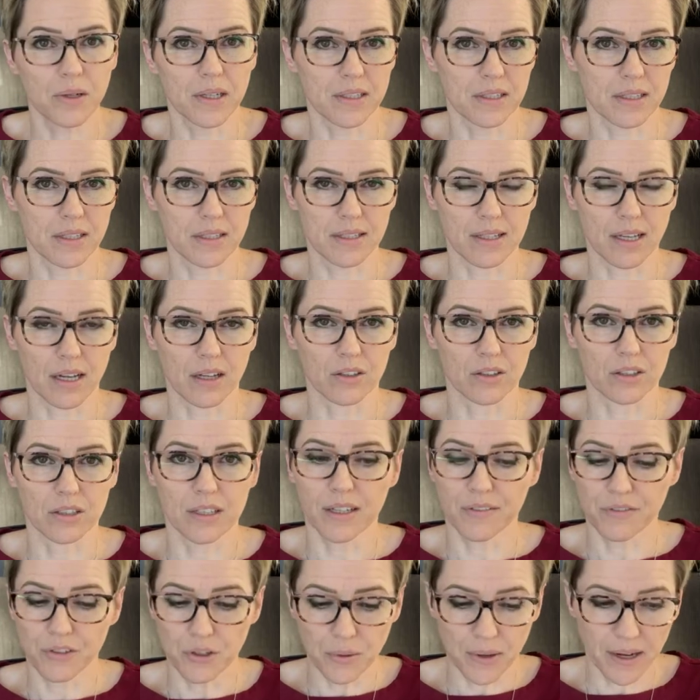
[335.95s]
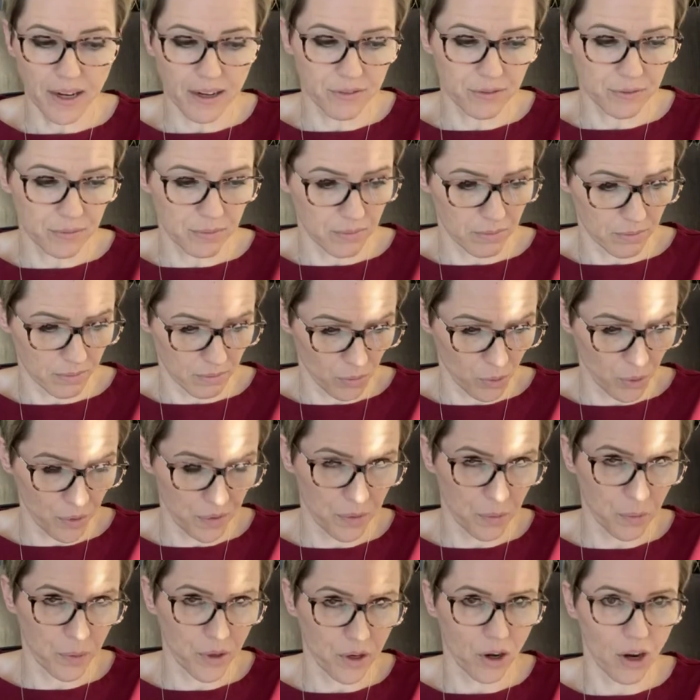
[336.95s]
can simply just pick one and work
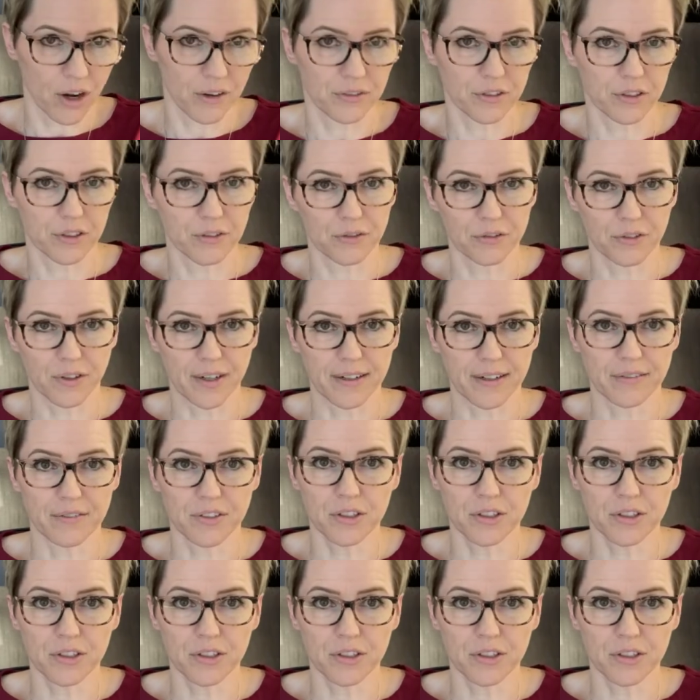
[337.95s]
with that buyer.